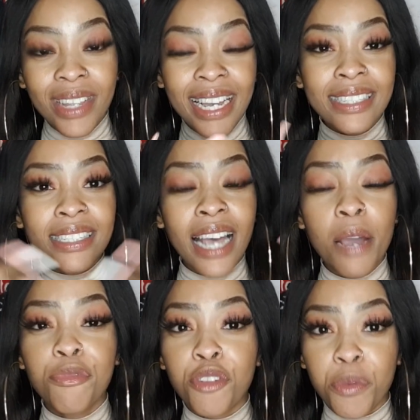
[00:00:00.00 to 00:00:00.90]
is a
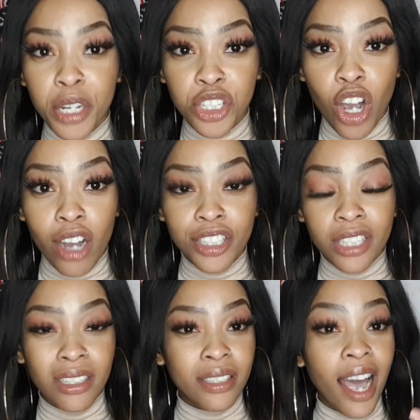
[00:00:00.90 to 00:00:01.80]
time for recharge.
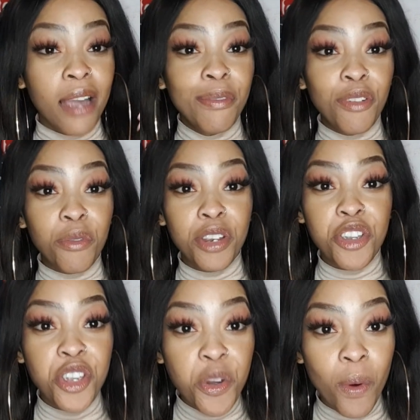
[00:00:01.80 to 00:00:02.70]
It's a time for
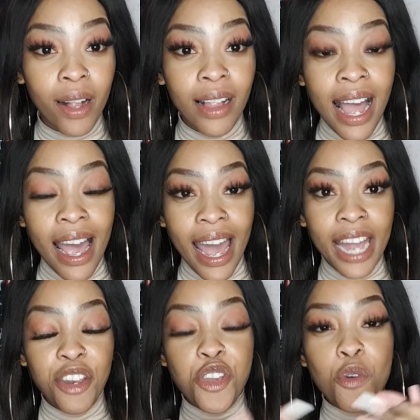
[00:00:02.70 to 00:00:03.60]
renewal.
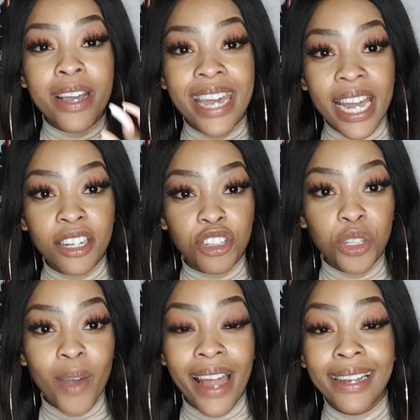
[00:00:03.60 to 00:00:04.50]
And you get
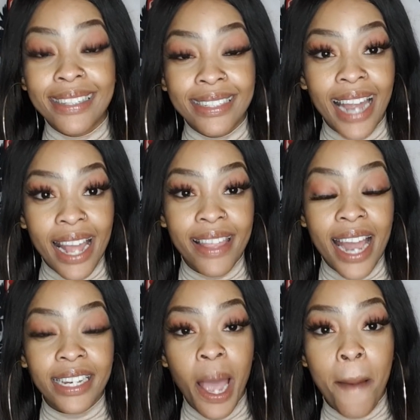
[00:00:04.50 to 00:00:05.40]
to understand
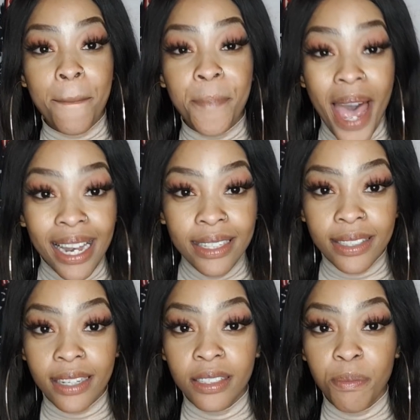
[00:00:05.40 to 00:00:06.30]
that balance
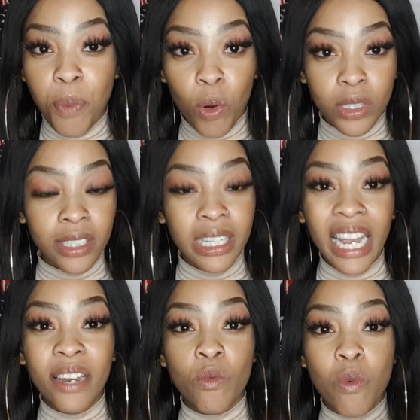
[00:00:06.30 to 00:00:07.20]
is important
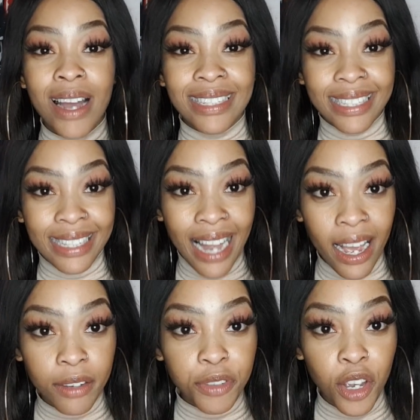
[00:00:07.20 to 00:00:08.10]
in one's
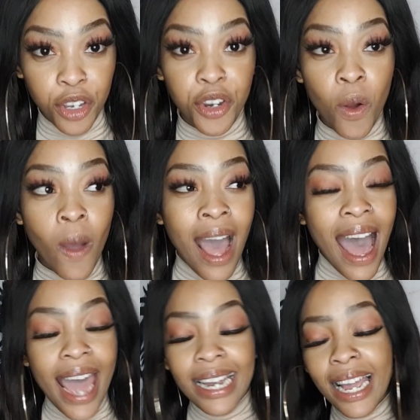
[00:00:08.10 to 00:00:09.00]
life.
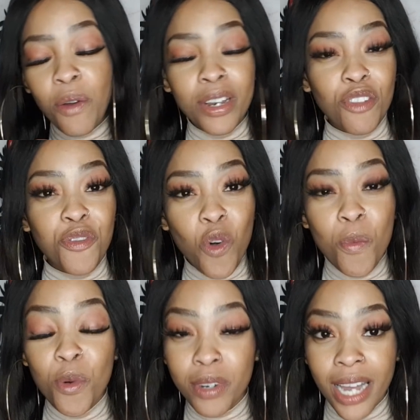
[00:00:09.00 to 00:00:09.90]
Unlike when a full
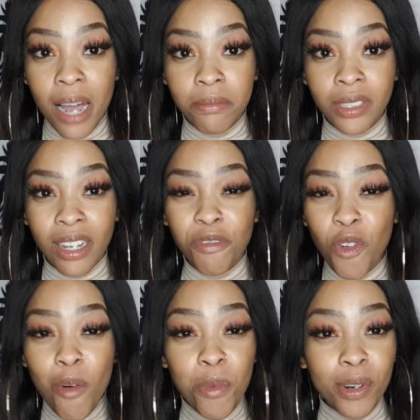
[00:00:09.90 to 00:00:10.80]
moon comes, a
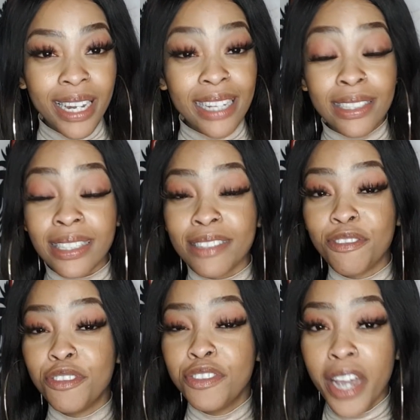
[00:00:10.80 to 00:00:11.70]
full moon is
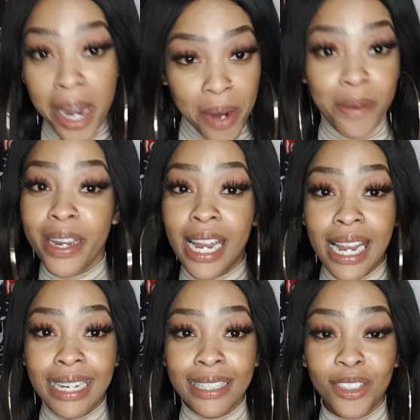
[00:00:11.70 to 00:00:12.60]

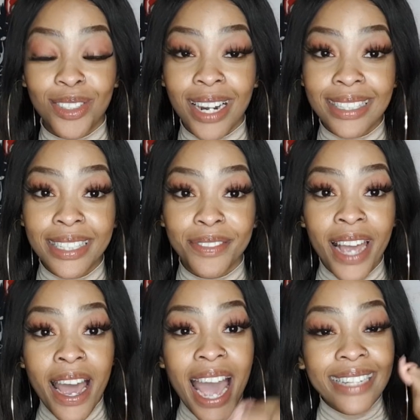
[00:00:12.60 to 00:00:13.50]
very destructive
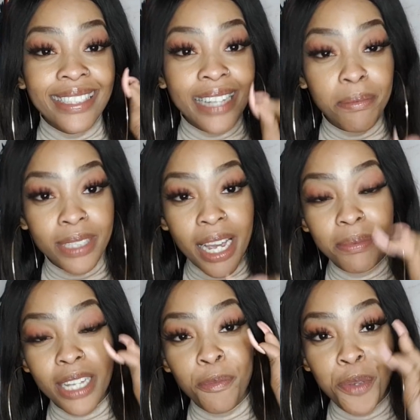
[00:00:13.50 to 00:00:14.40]
and
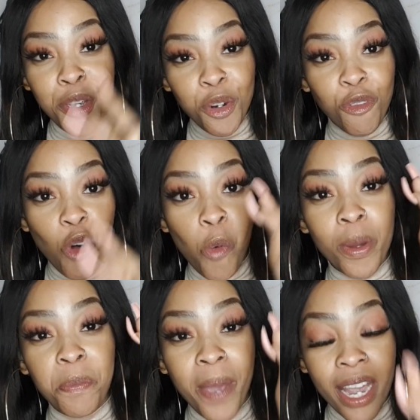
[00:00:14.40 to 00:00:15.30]
sometimes a beautiful
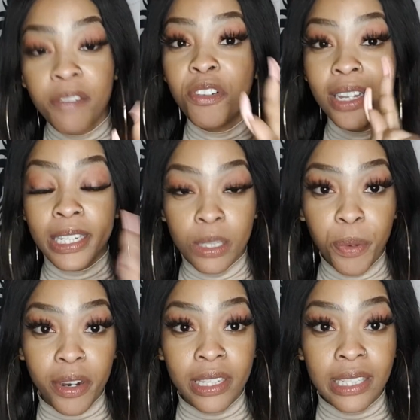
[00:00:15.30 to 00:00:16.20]
but painful
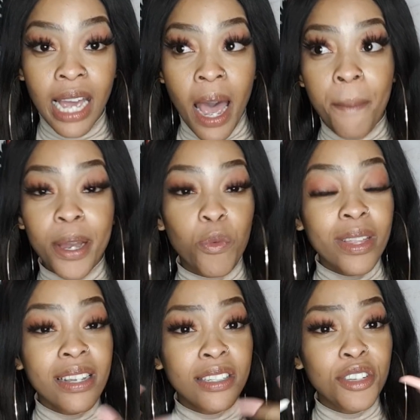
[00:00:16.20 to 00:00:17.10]
experience. But
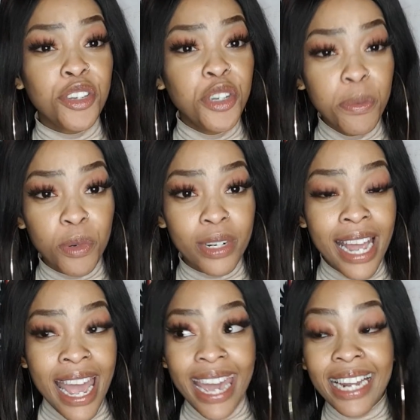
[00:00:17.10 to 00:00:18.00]
with this new moon,
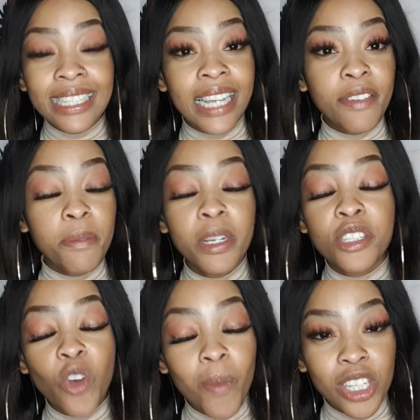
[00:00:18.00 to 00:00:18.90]
it has given me
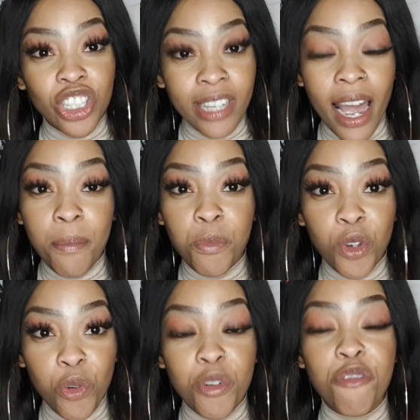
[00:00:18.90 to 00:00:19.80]
so much time
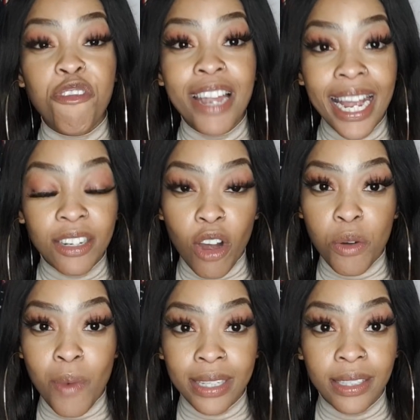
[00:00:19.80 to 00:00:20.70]
to reflect
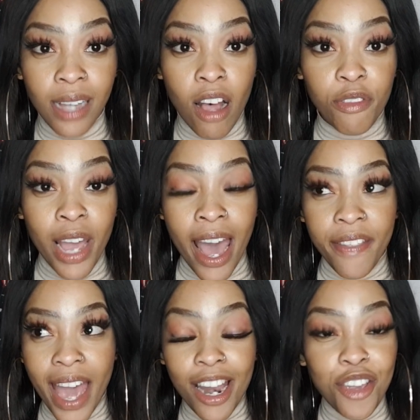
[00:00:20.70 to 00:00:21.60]
on oneself
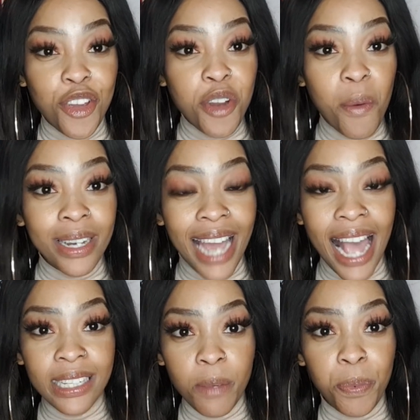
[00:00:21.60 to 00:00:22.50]
that,
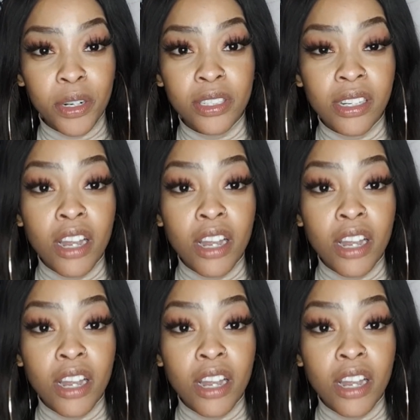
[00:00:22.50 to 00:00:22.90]
as a person,